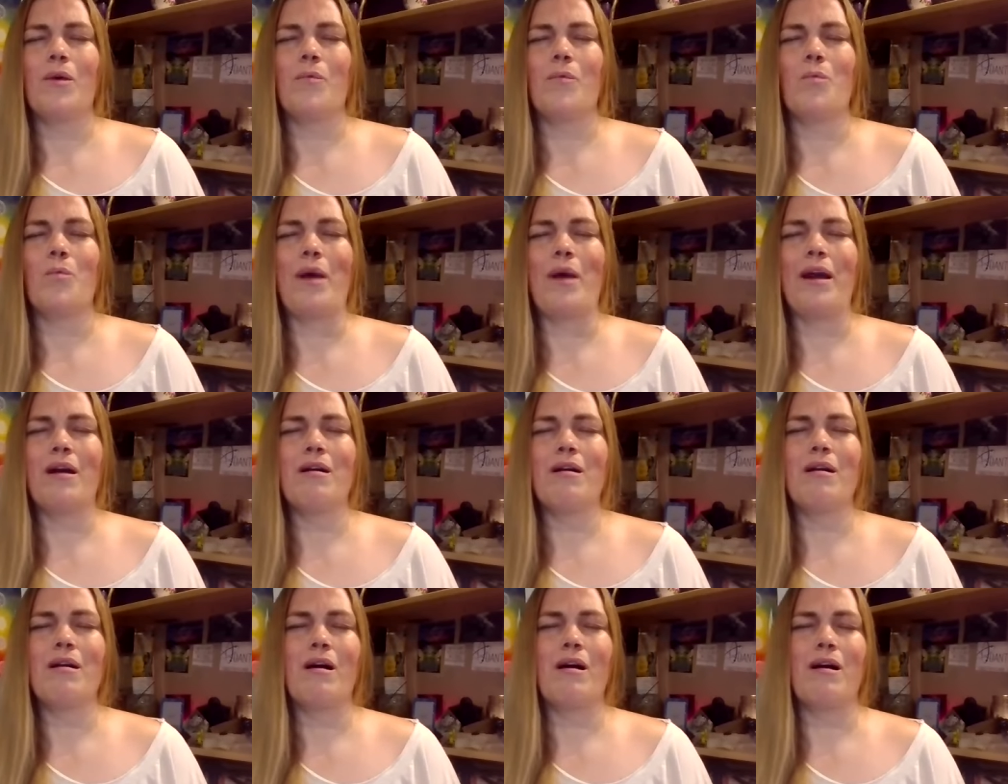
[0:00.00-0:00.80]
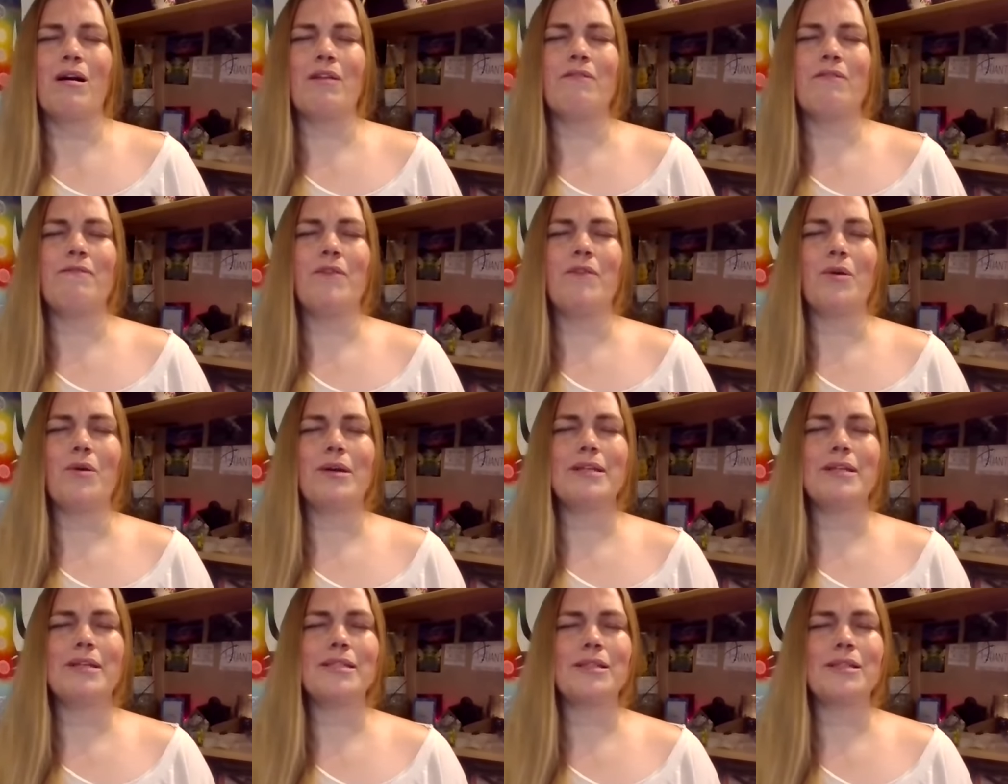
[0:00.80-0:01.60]
Where our
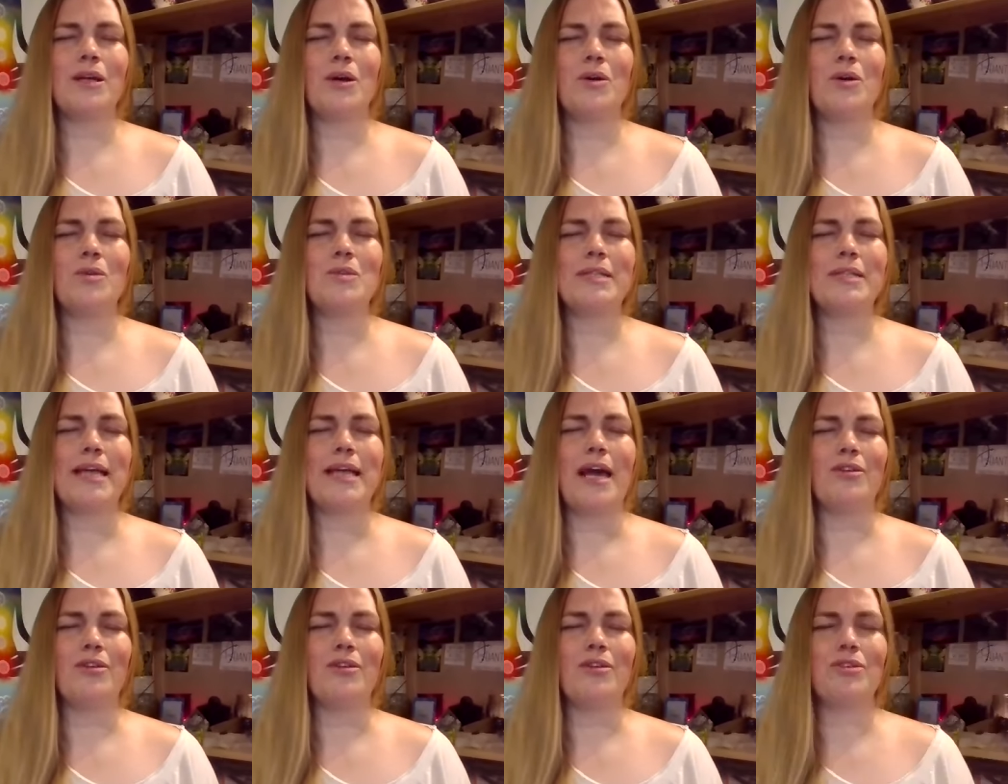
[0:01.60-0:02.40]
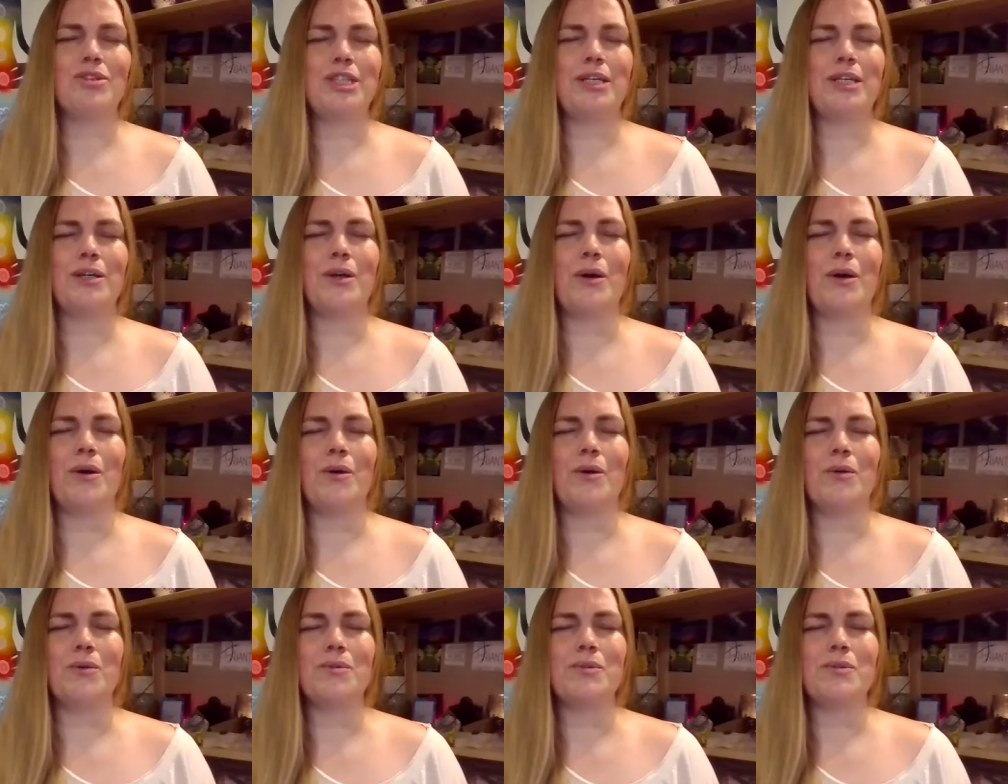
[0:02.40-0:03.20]
focus goes, energy
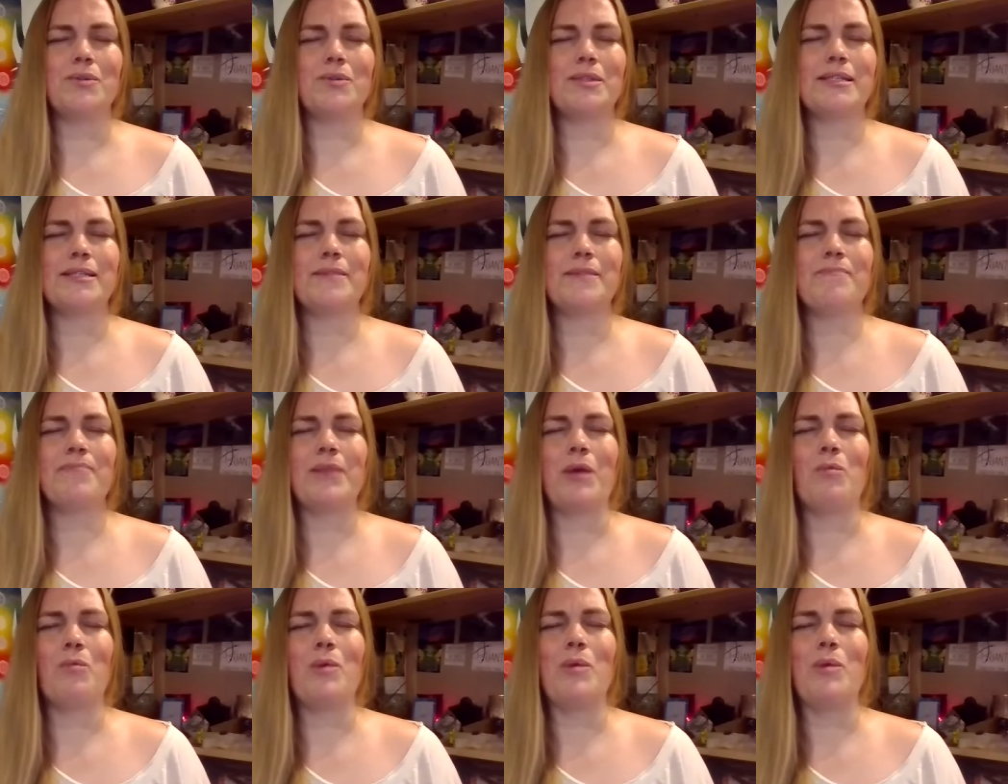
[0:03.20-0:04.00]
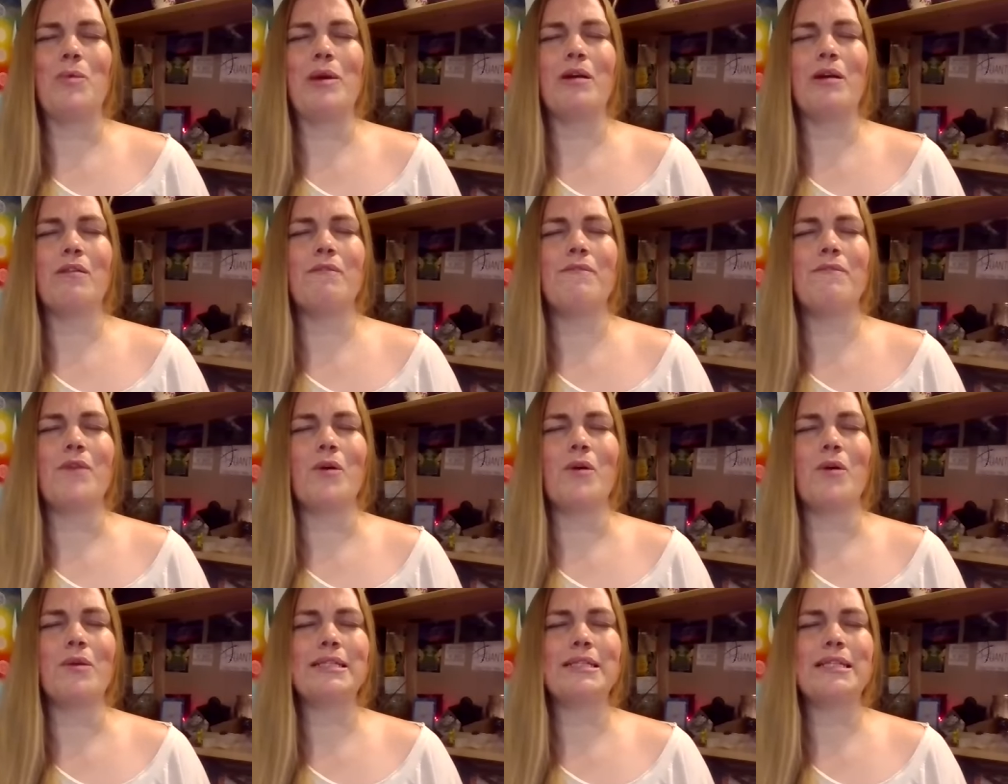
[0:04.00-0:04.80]
goes. And when we are
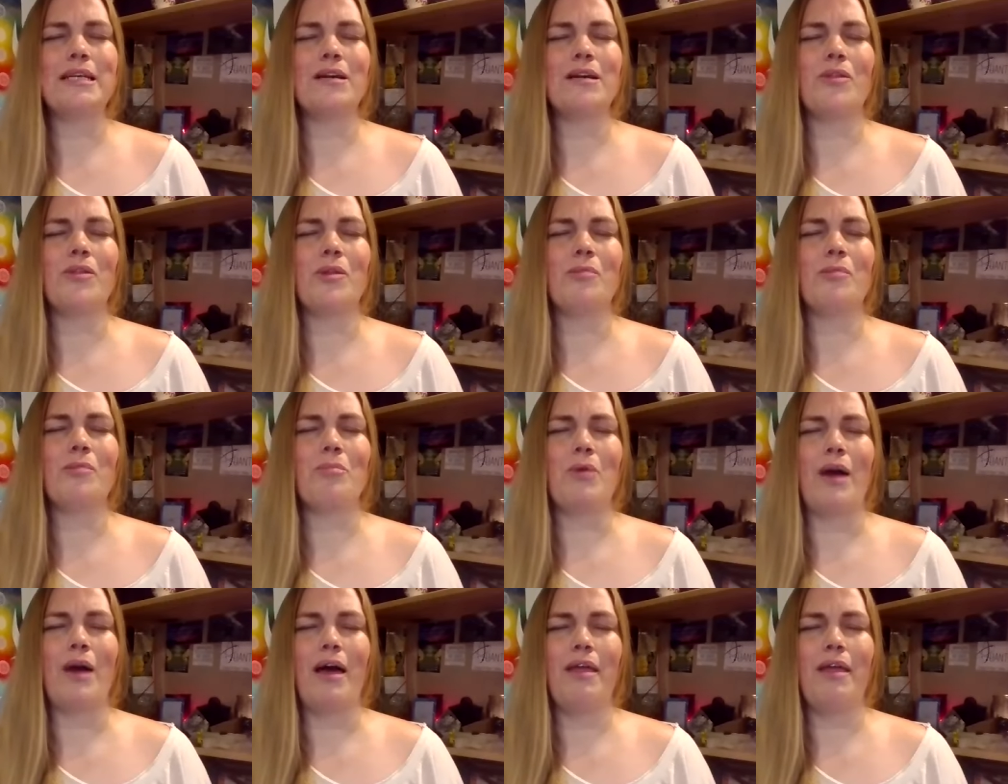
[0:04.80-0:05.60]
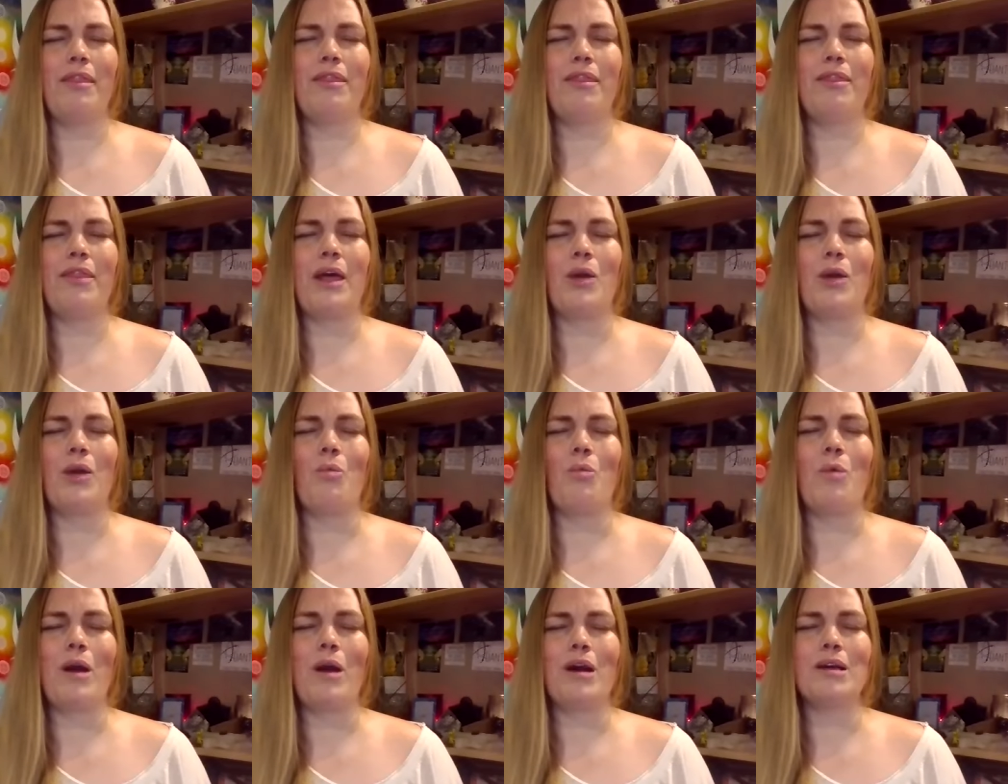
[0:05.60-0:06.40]
focusing on the breath and
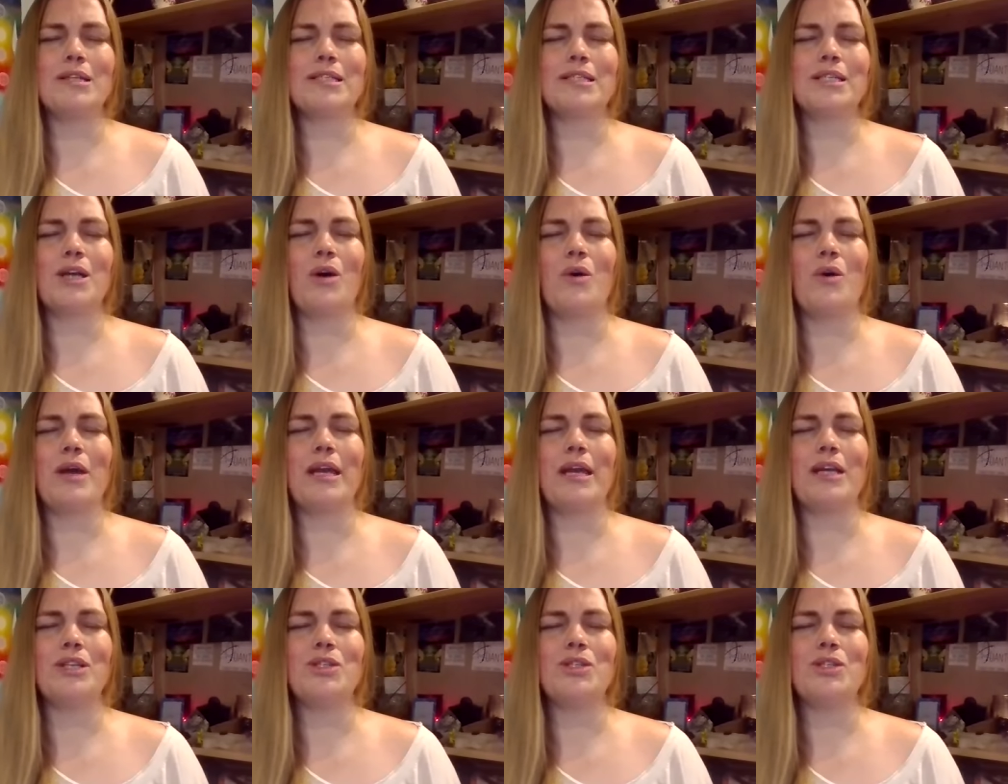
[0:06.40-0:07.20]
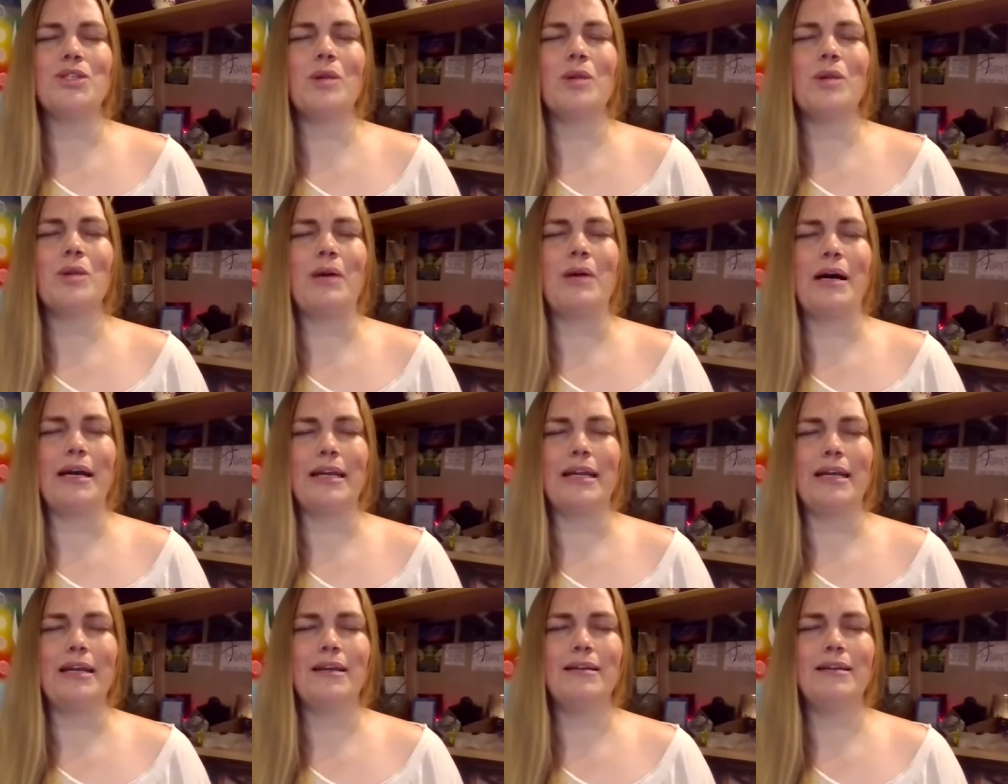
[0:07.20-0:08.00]
where it's going into our
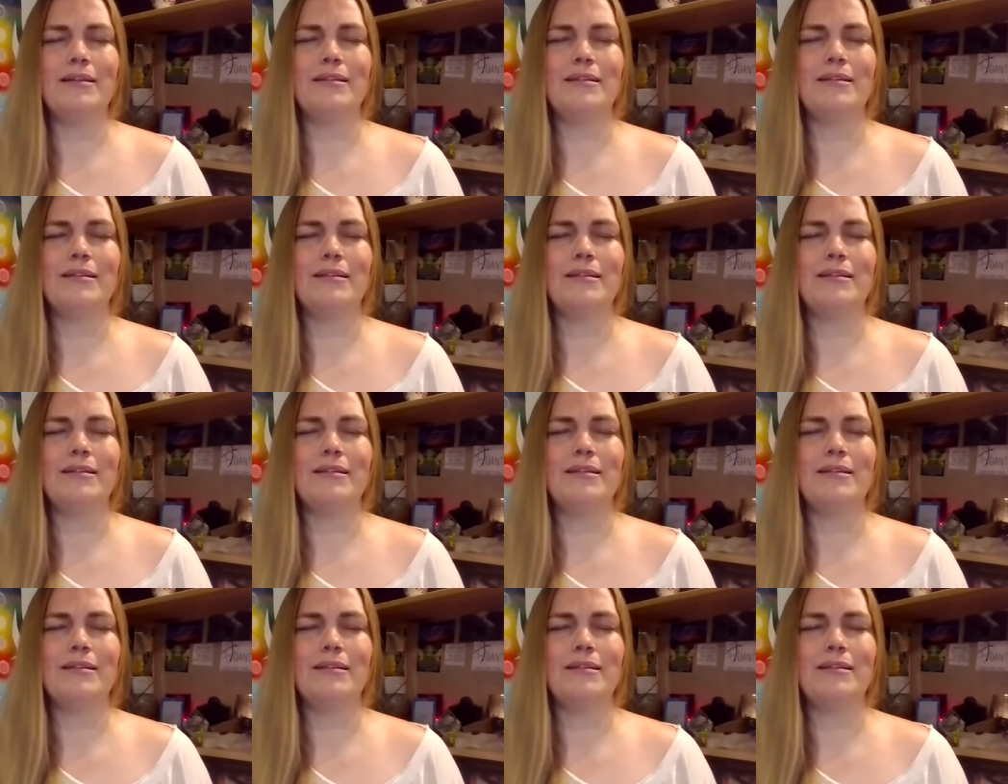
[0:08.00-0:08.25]
body,